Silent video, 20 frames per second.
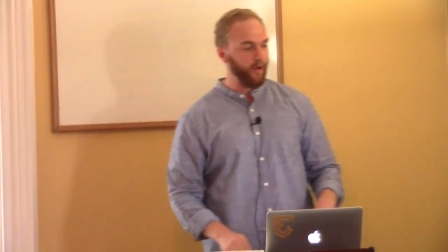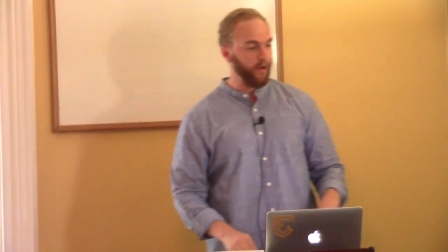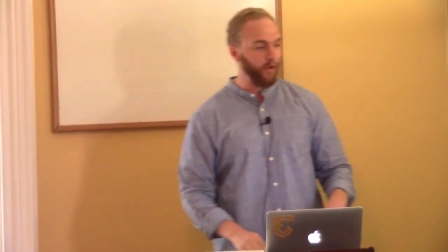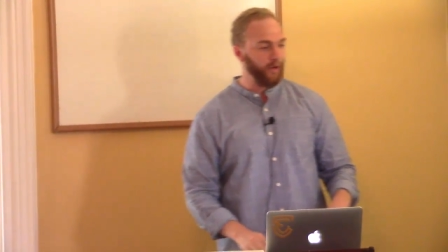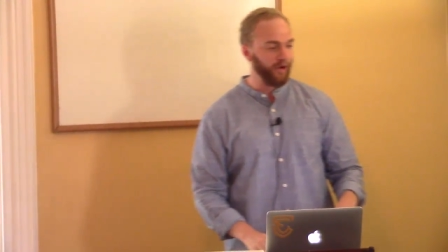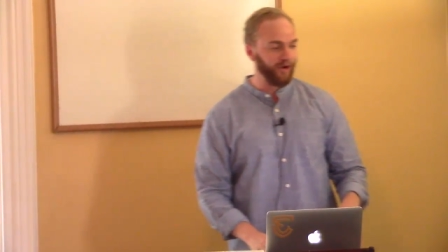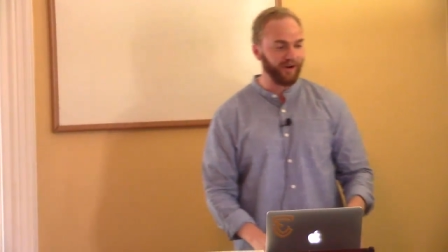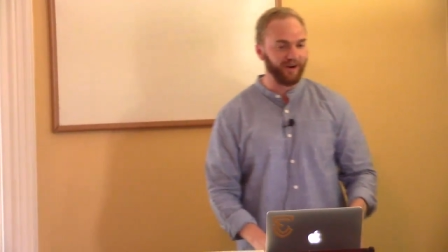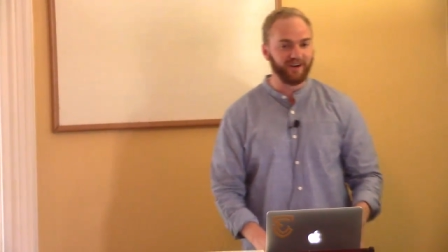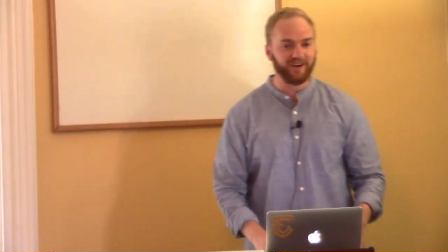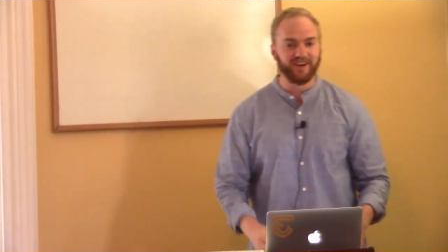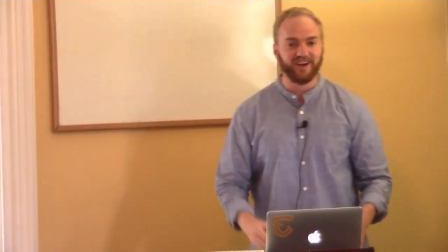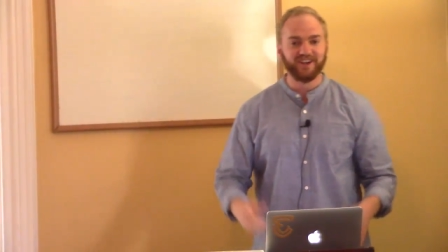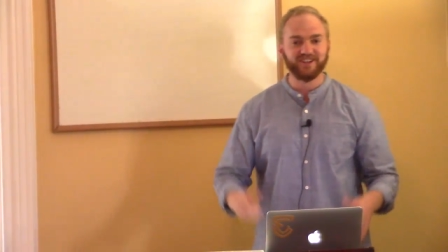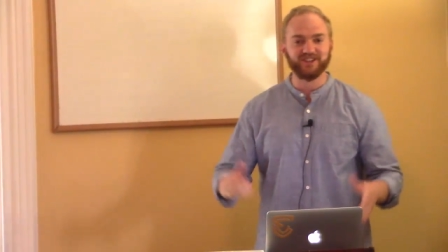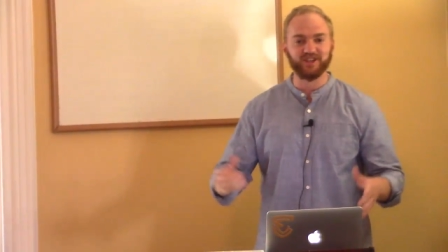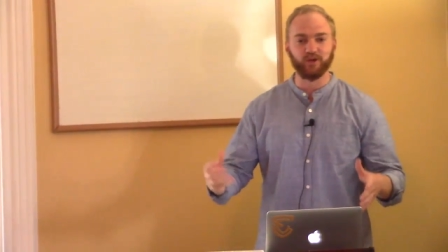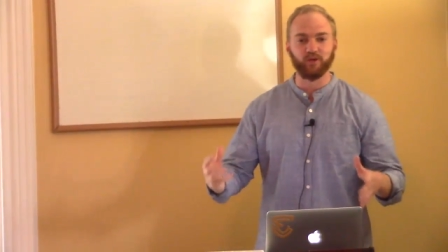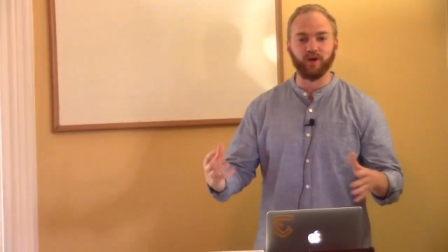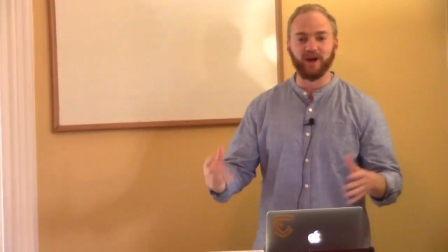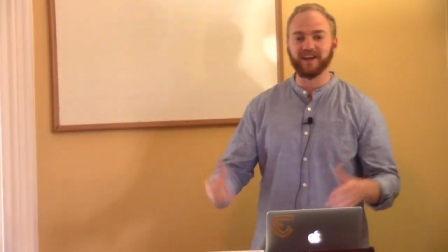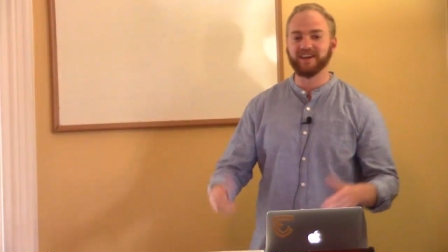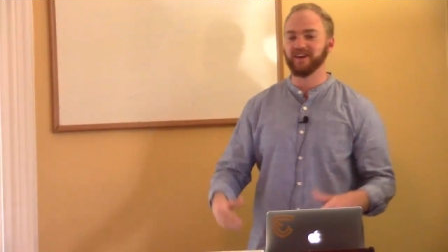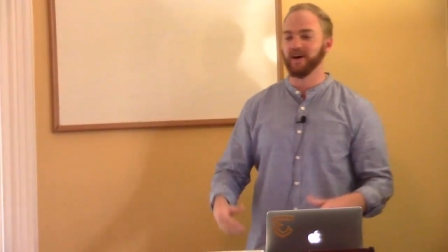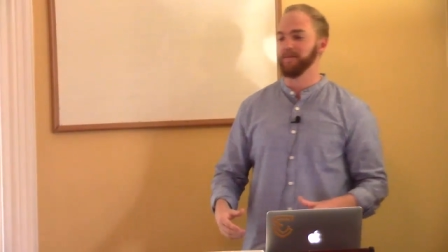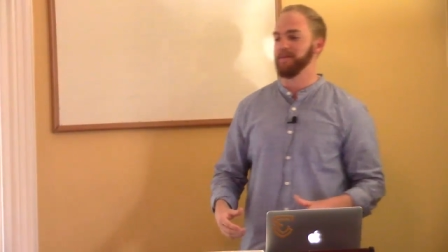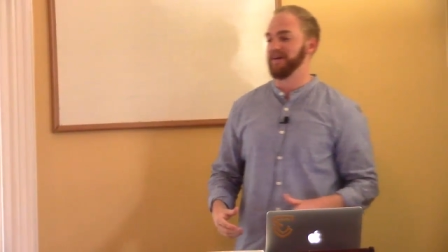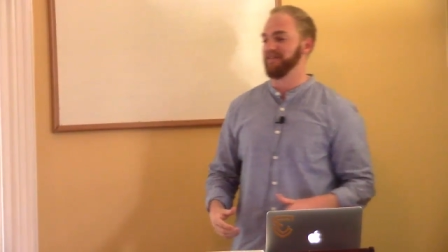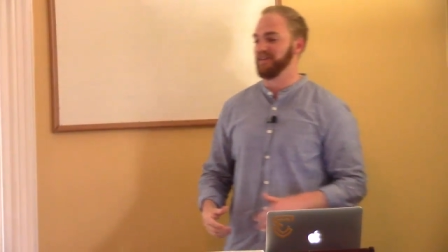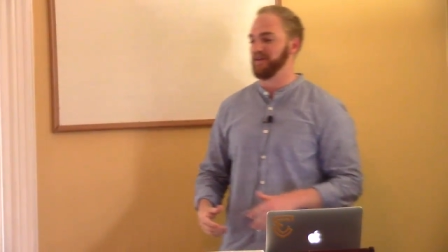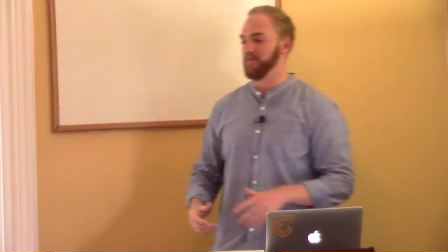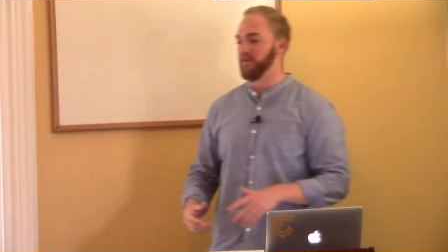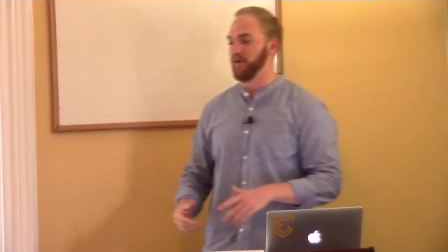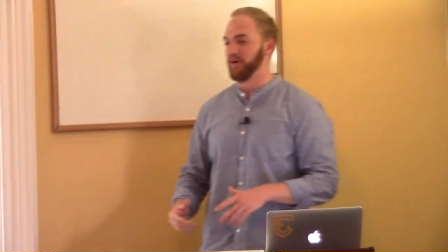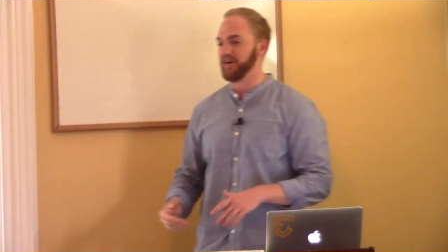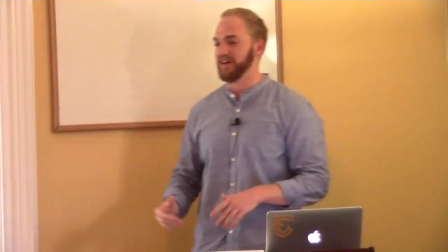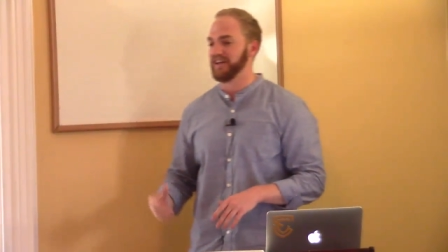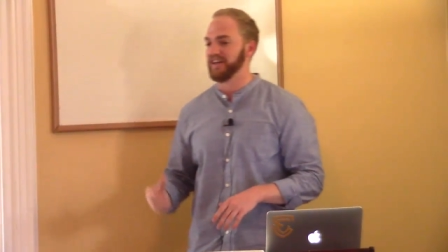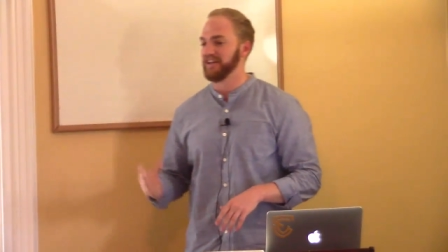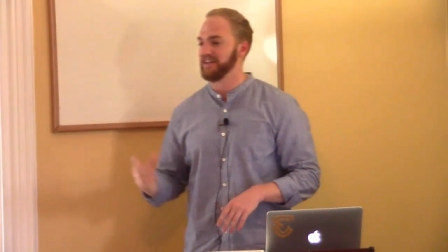Or do you wake up every
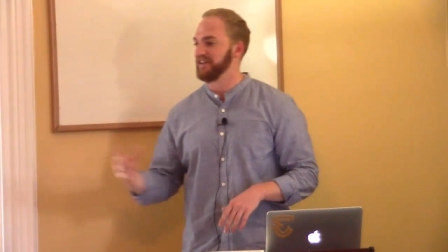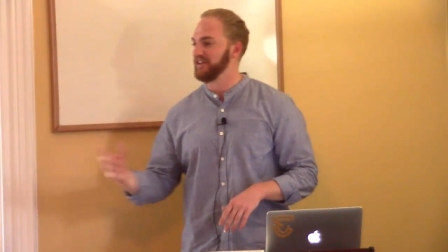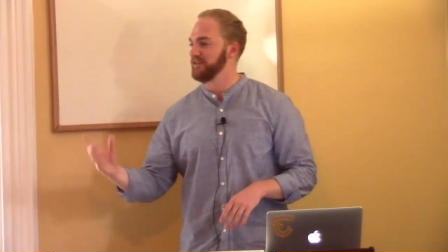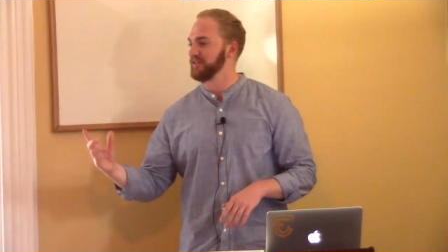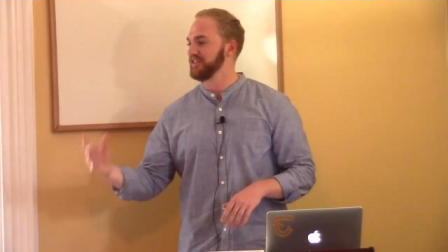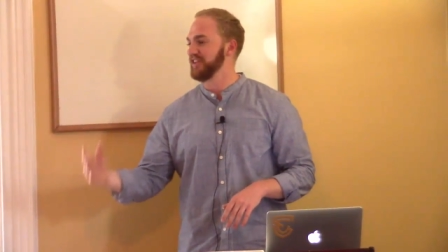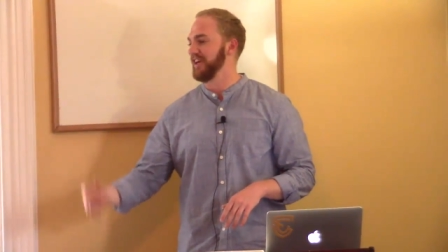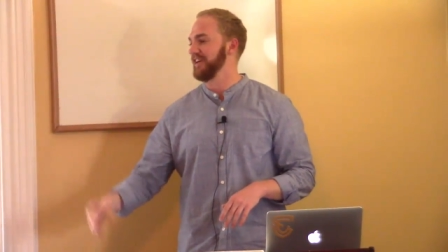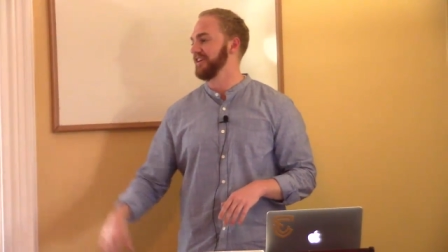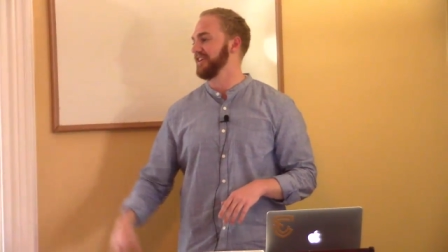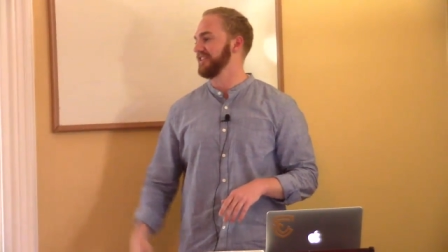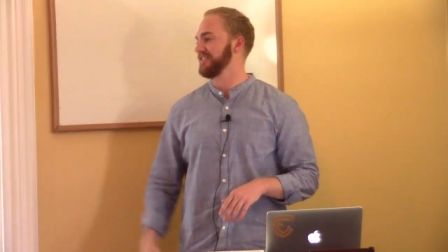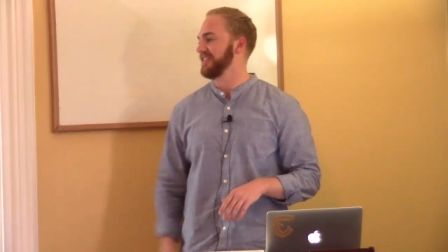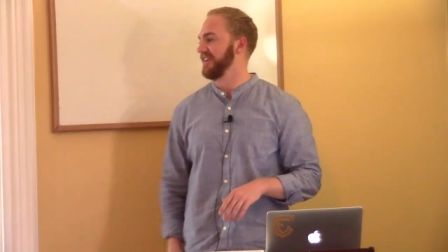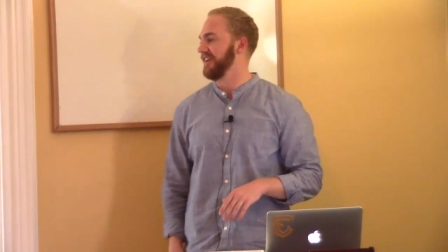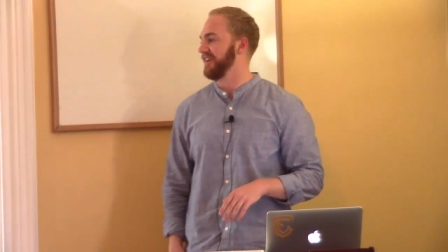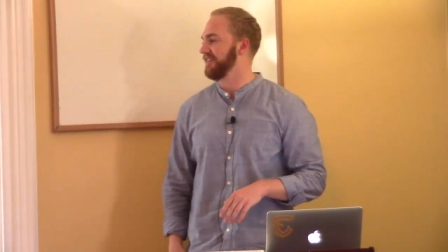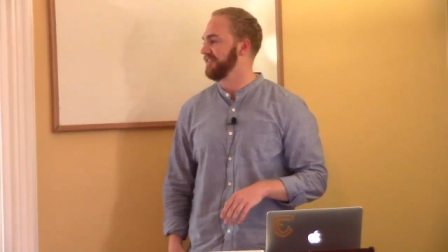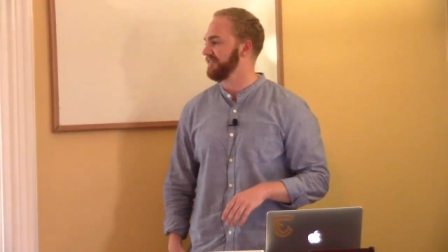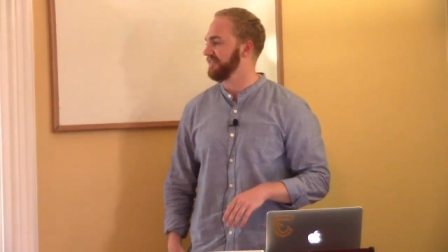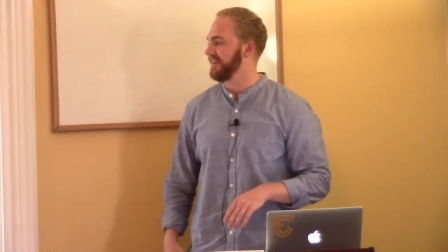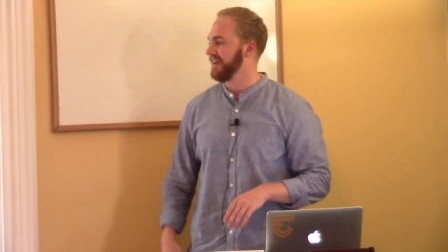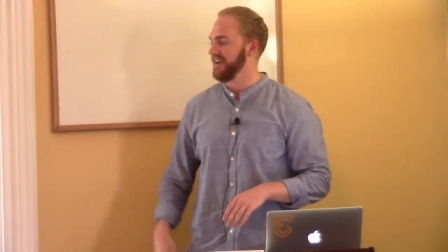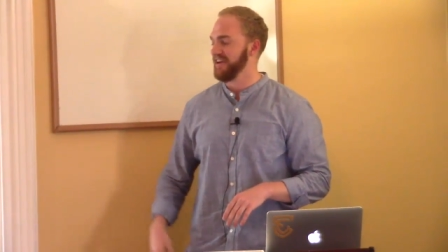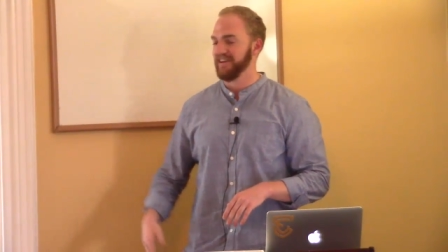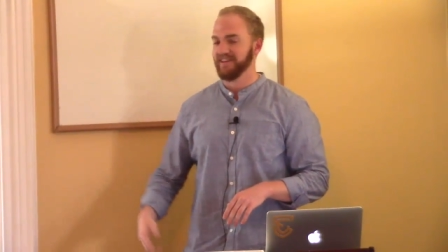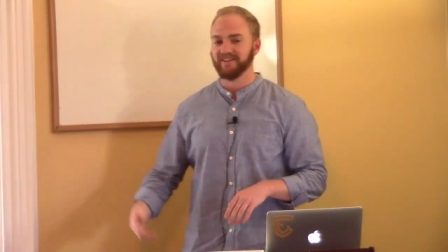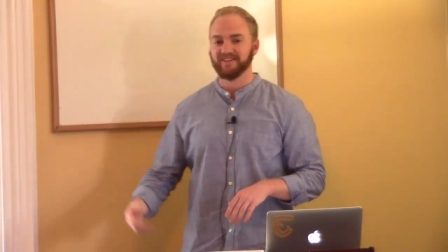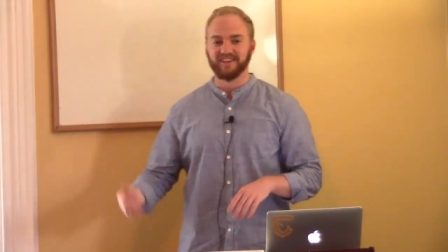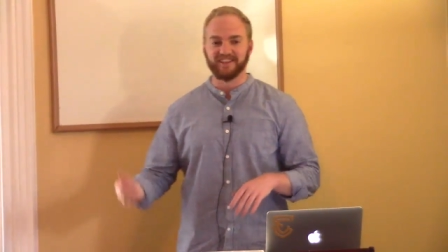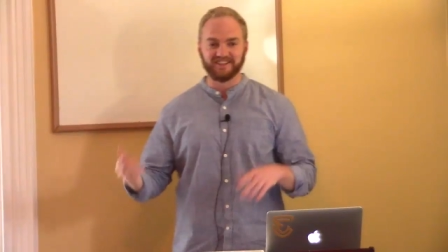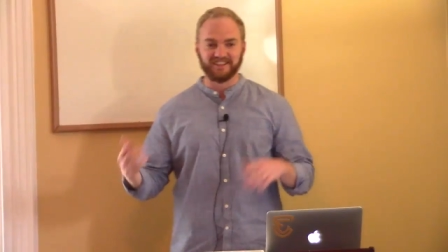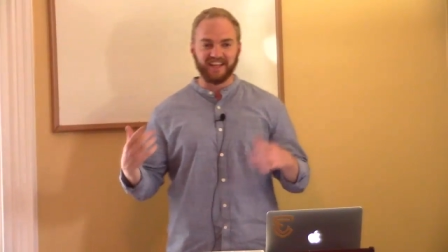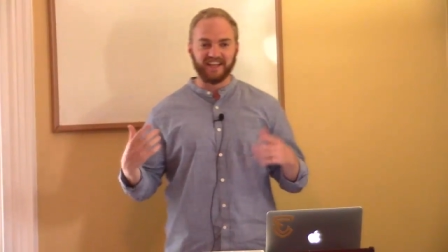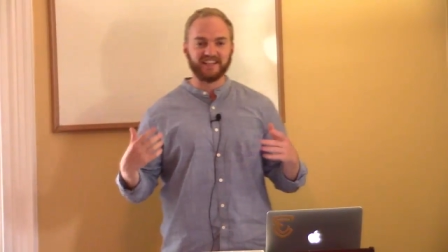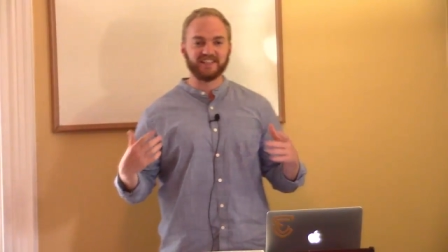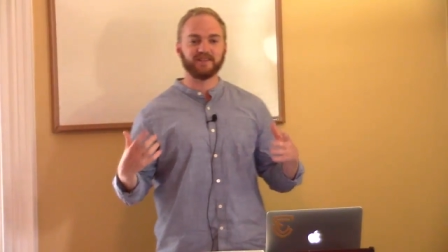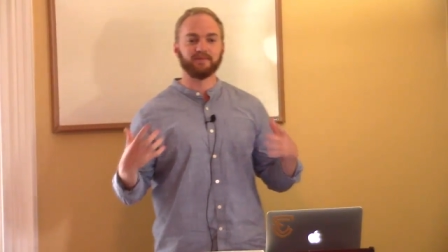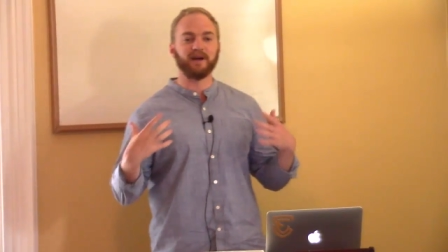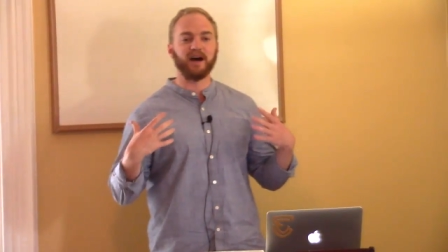morning and do you say to yourself, this
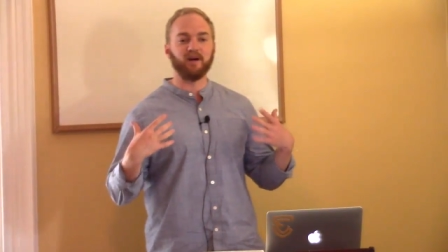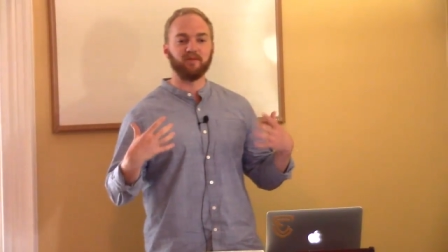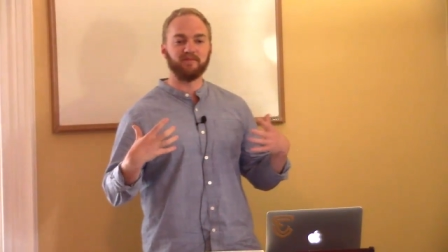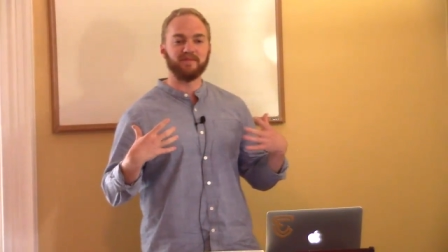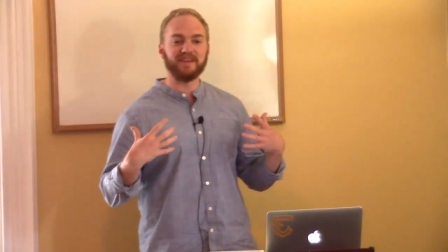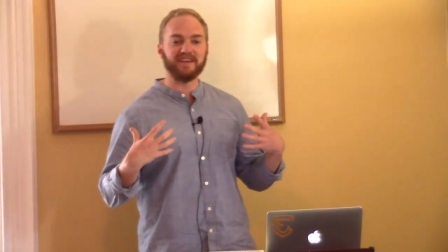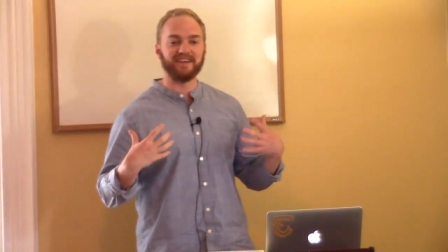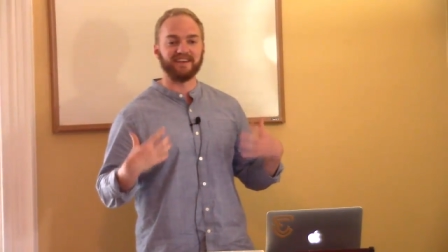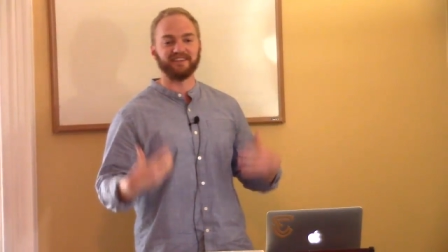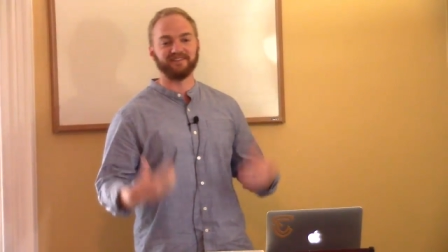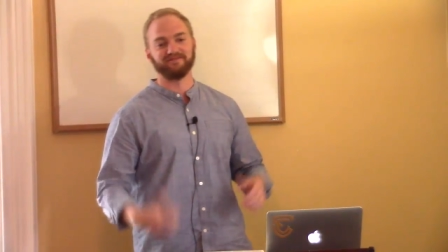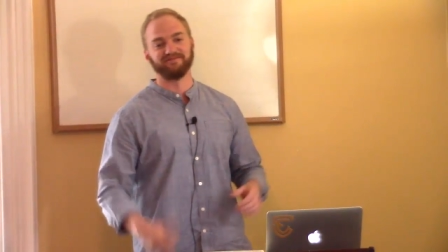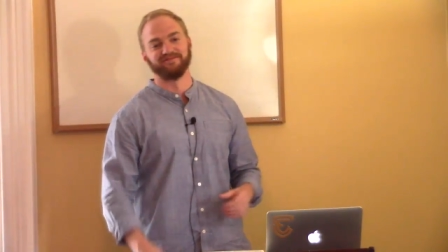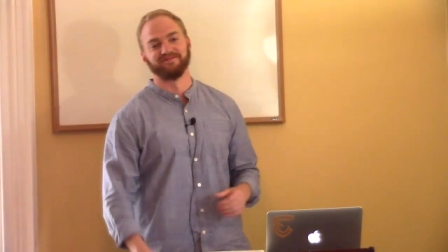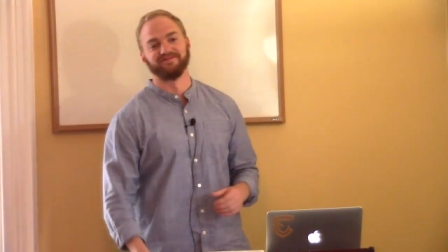day is about me.